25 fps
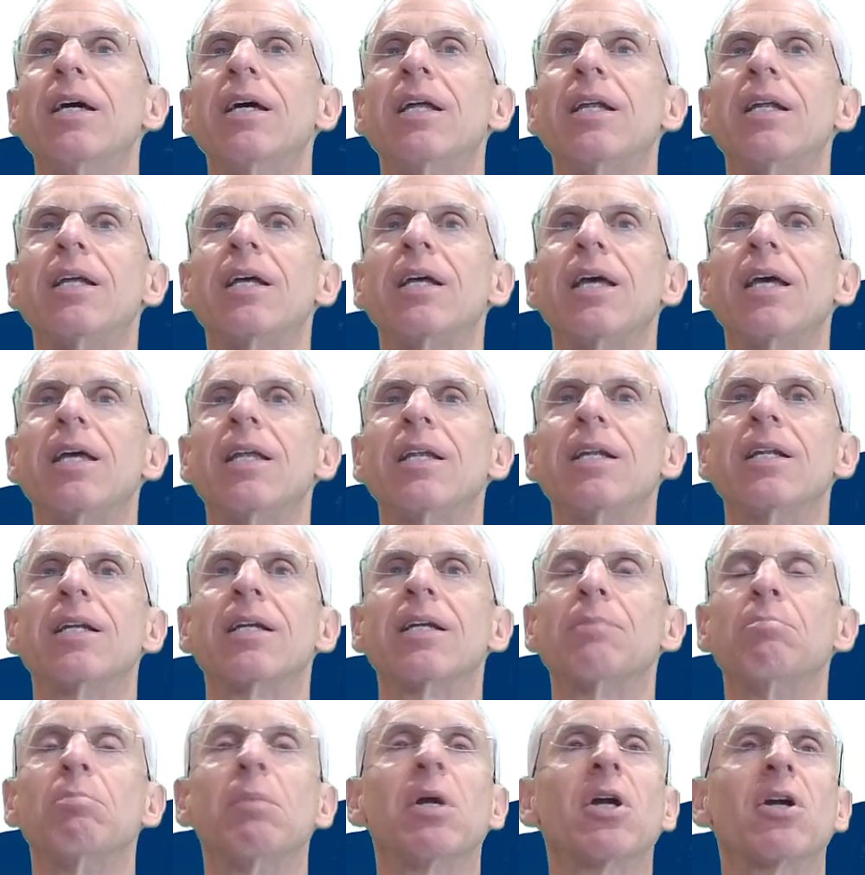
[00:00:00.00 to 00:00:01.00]

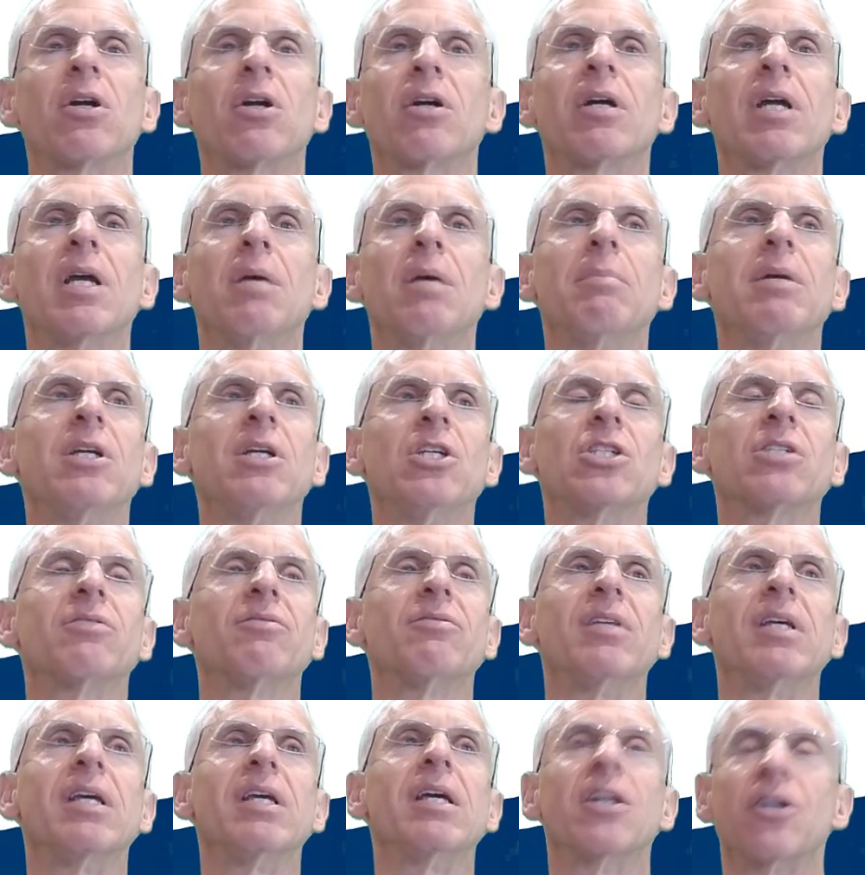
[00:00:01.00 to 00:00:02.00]
a mirror image
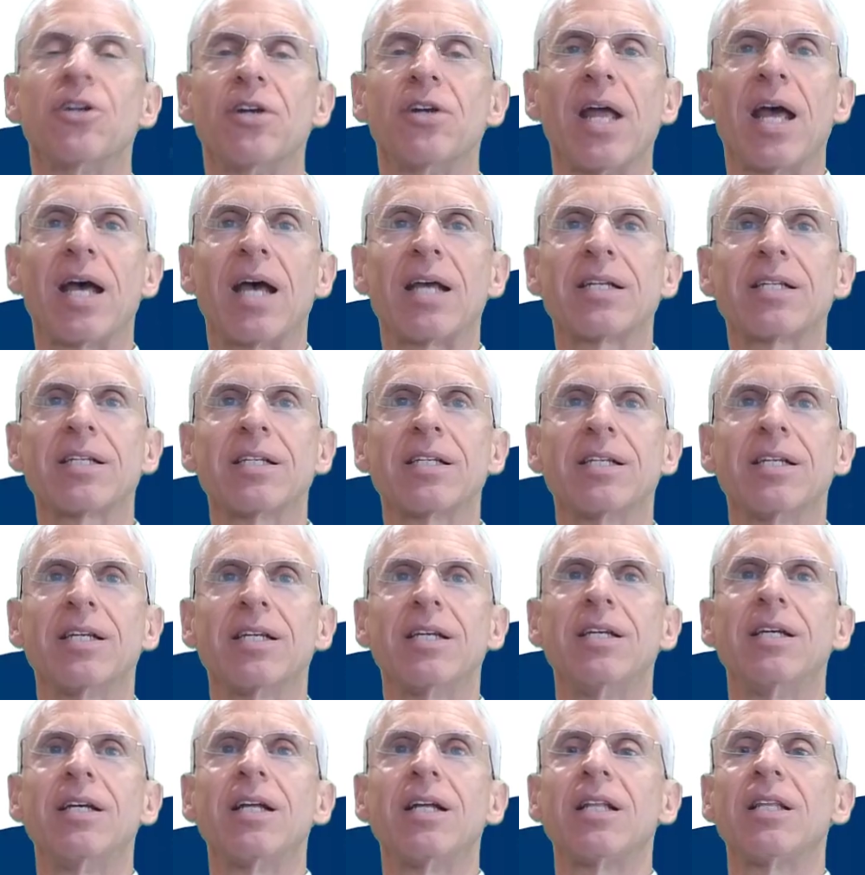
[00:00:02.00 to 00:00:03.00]
of the internet.
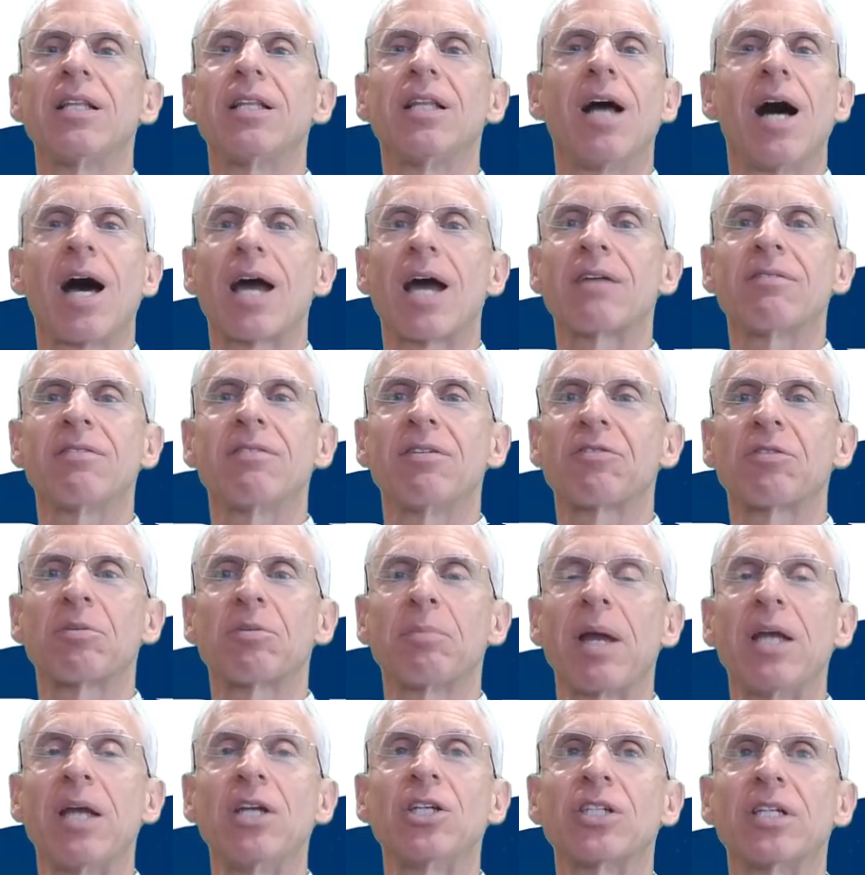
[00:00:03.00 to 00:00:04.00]
A lot of
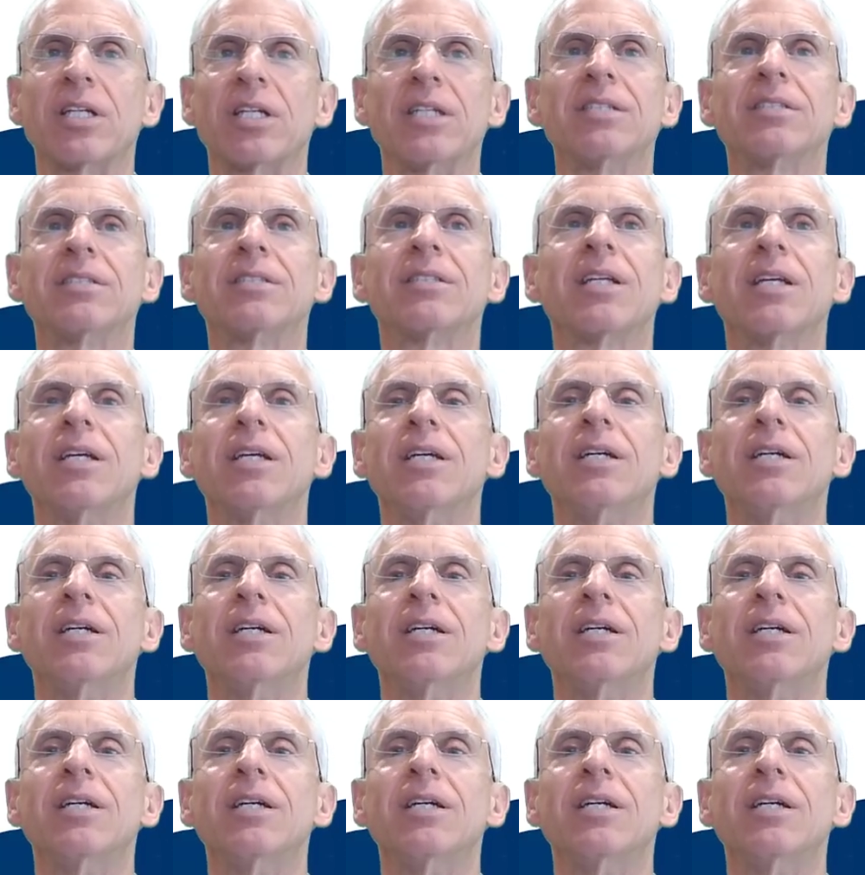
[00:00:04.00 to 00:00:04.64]
information.